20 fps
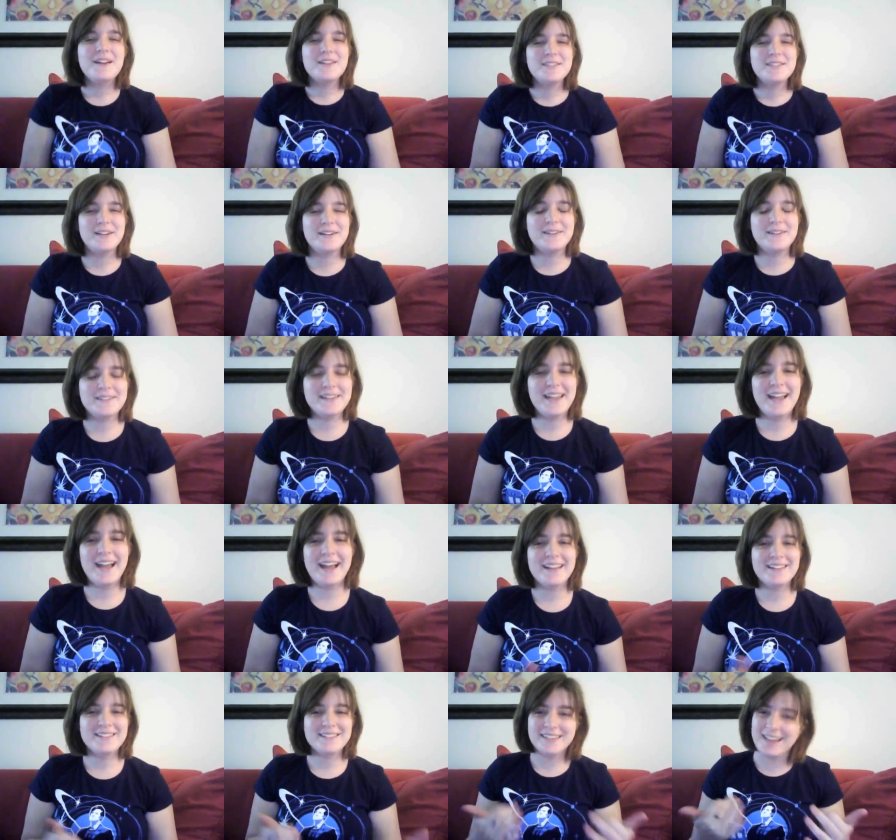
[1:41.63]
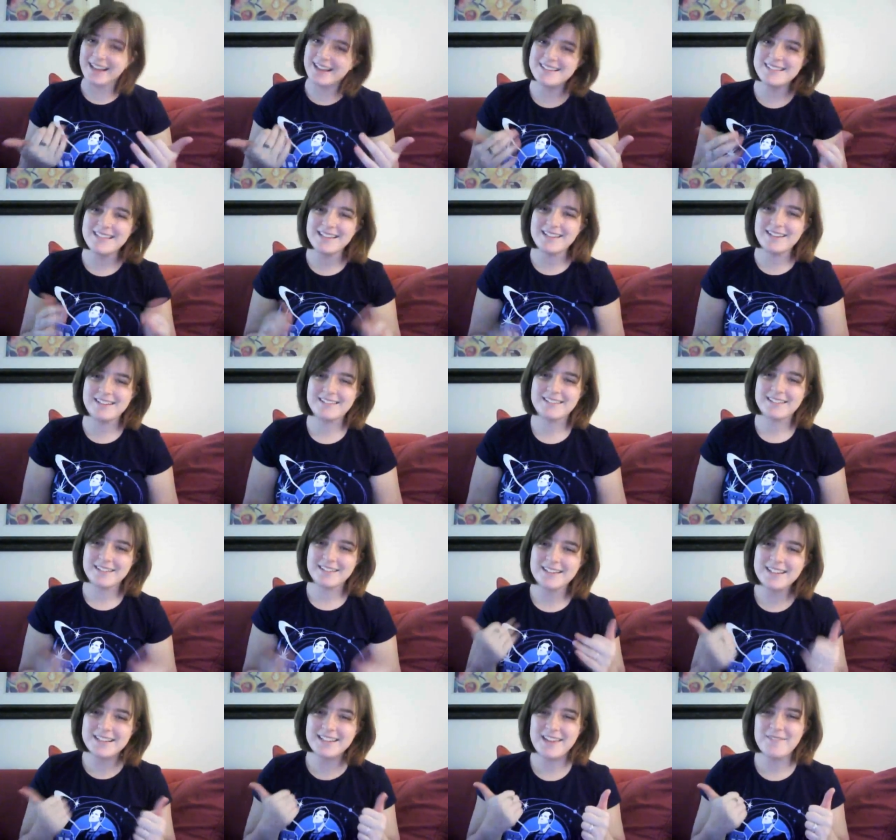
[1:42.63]
So yeah, I guess I
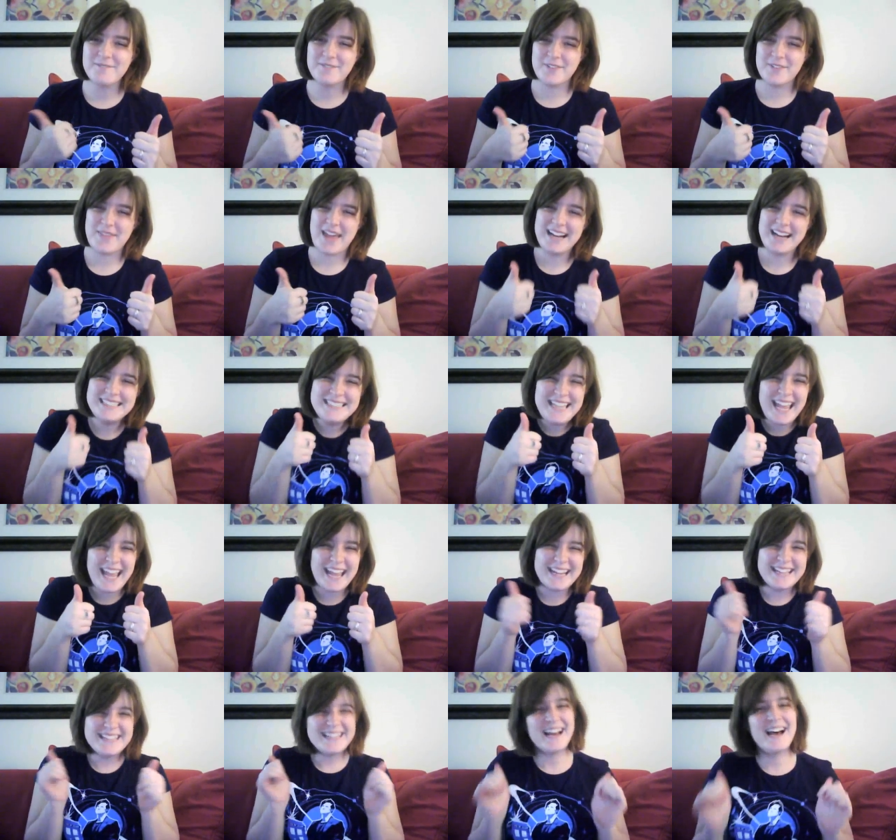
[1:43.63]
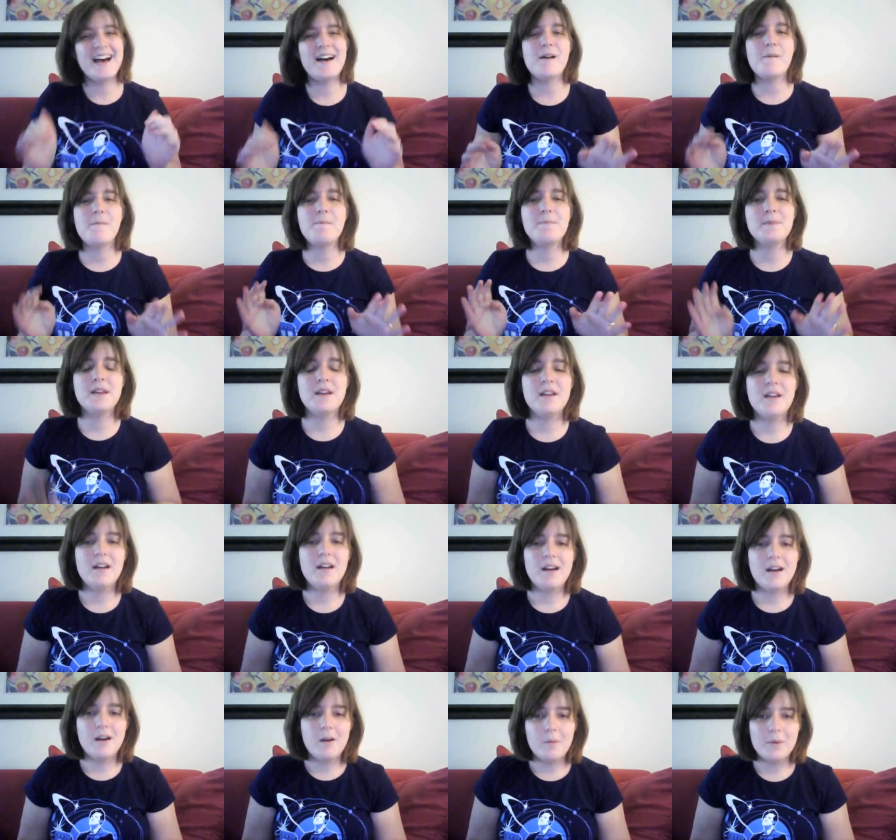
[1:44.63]
could come from that. Yay. Um,
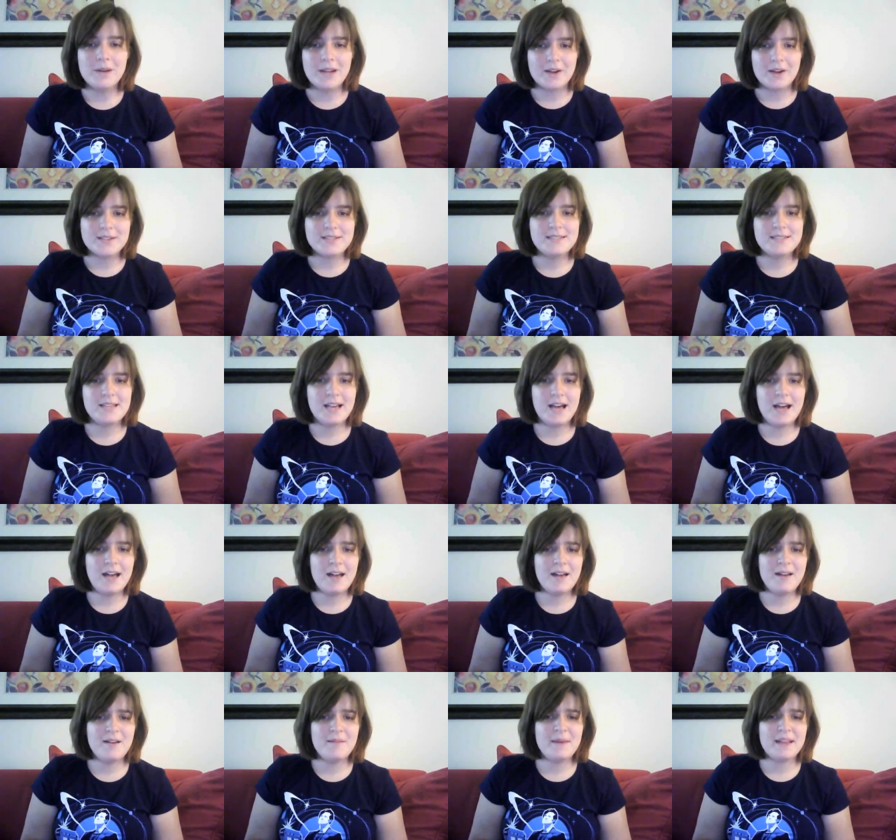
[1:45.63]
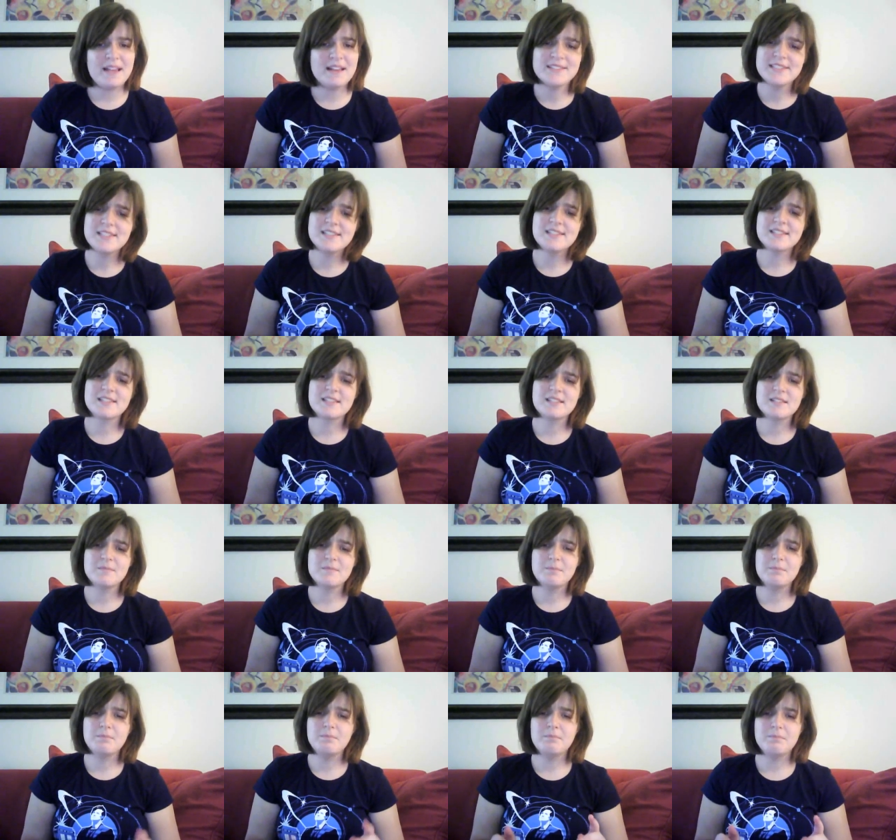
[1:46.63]
what else? Um, I guess
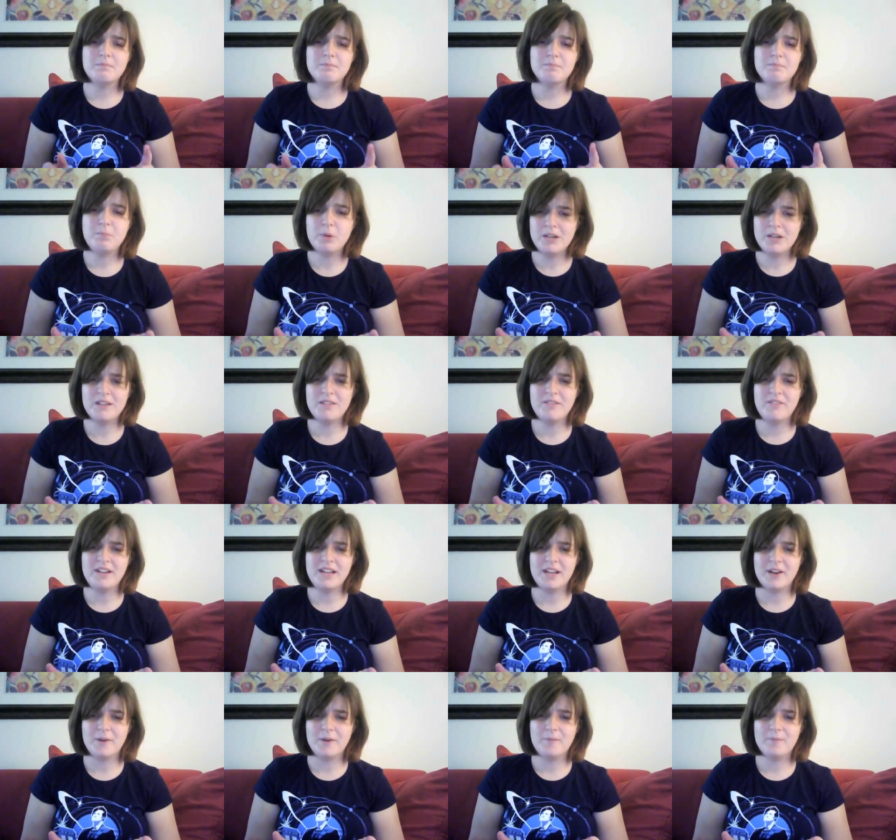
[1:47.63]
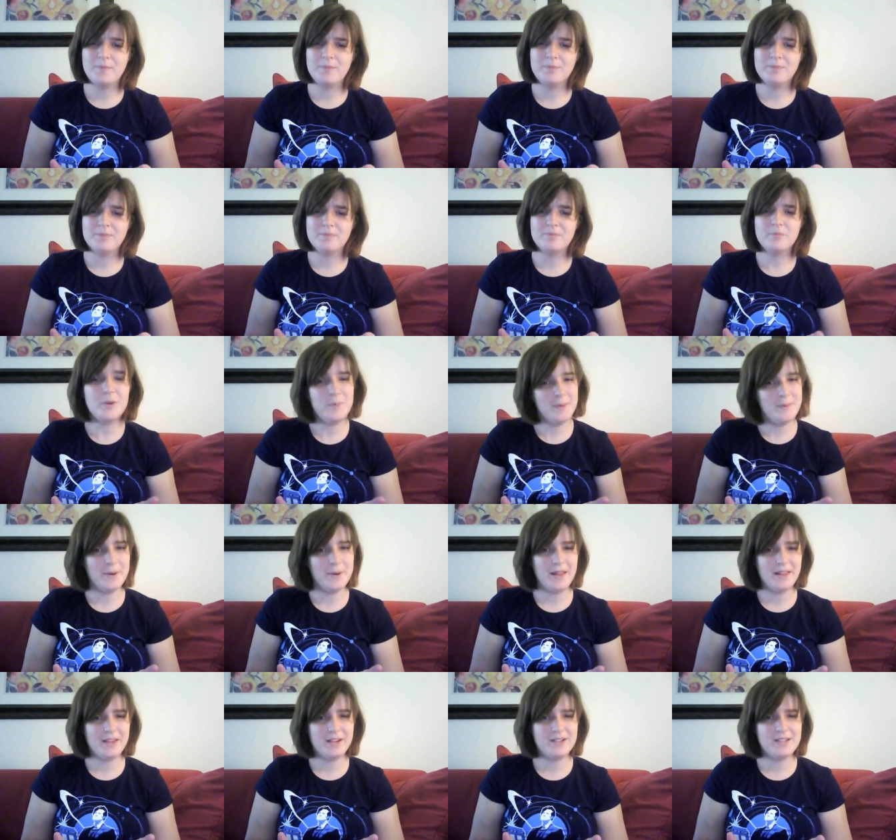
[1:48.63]
point of the video would be
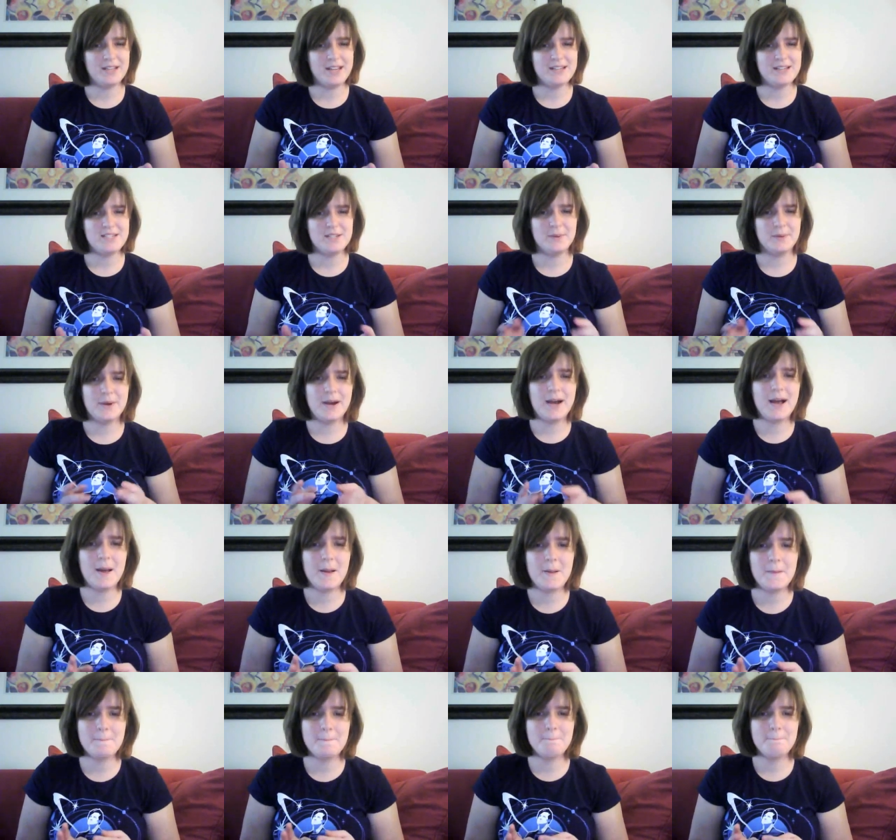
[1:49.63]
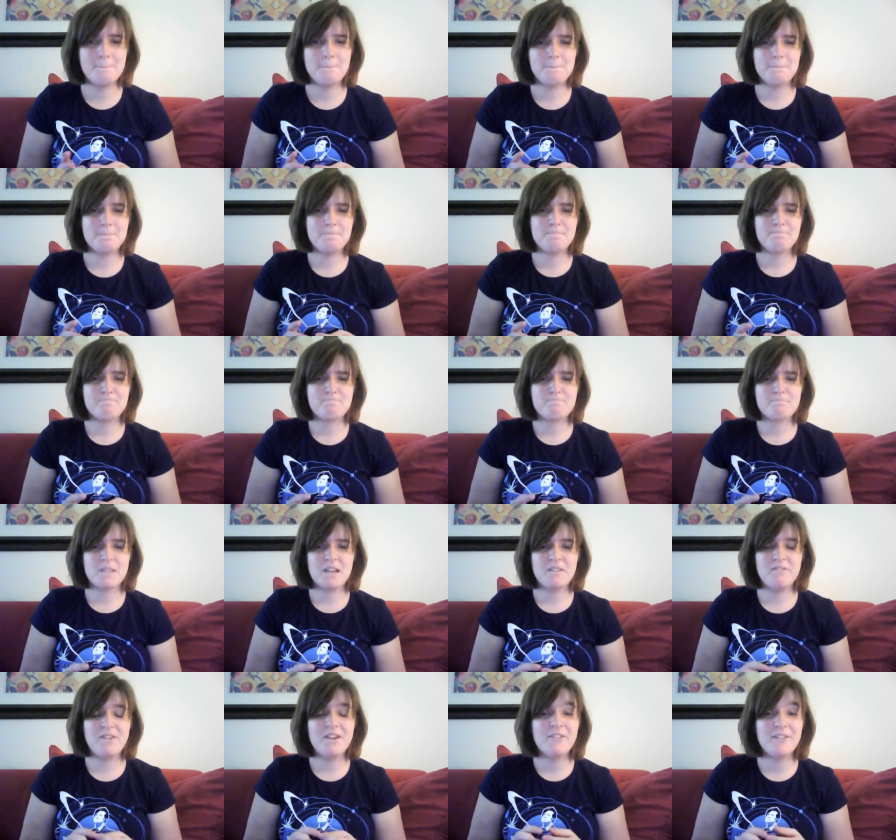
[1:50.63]
probably good to get to. Um,
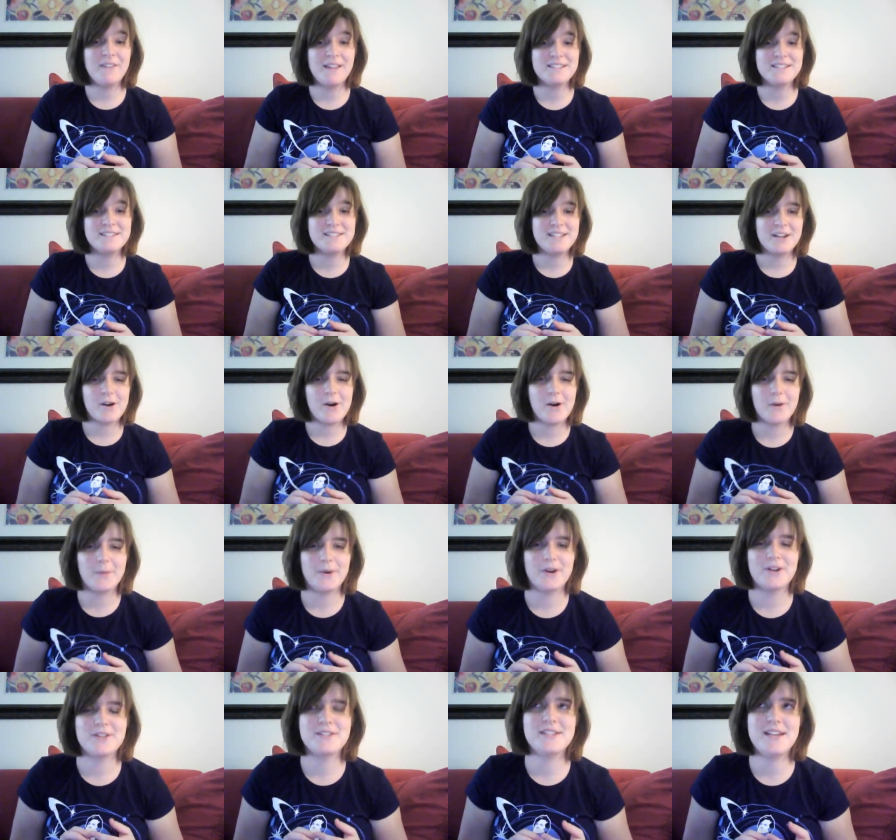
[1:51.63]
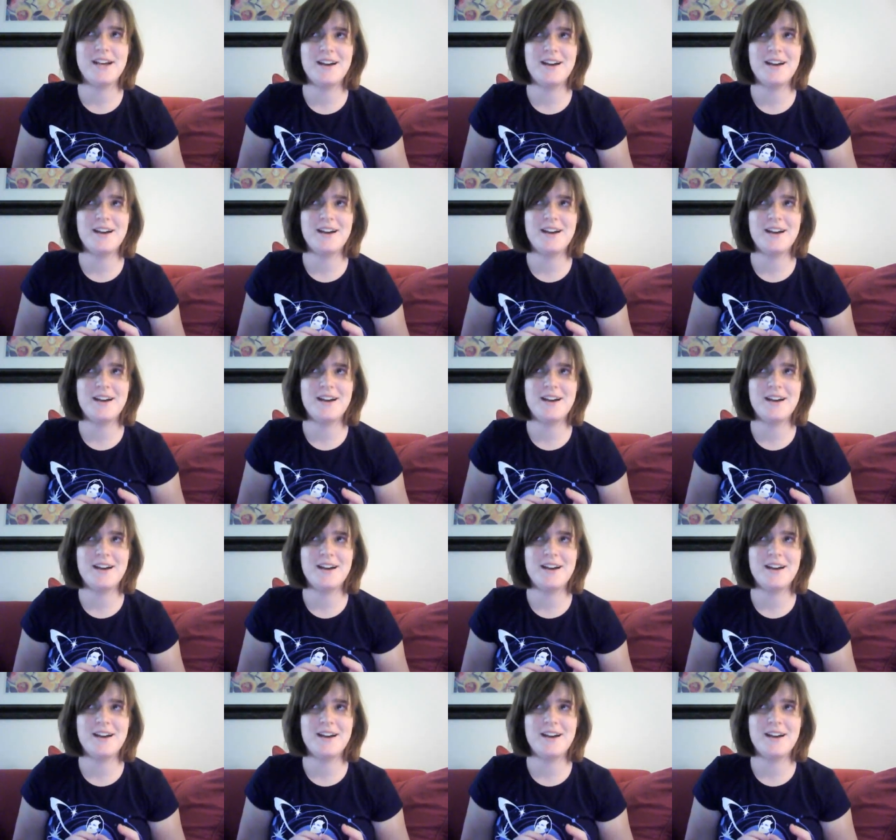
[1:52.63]
favorite lessons at Hogwarts.